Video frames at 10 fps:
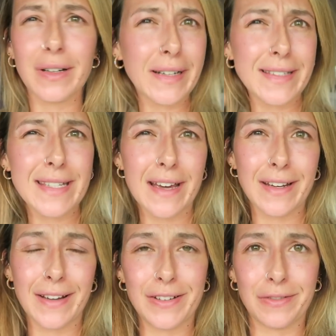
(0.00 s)
it is.
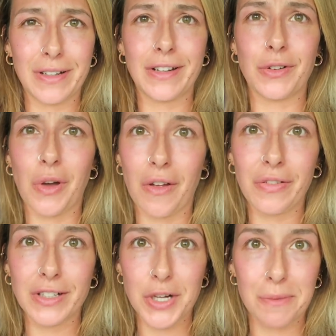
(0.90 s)
I don't really know
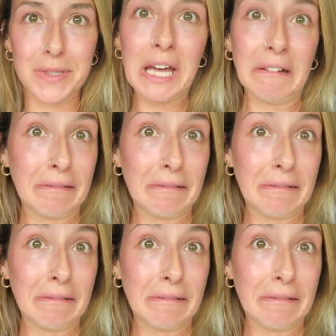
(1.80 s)
golfing terms.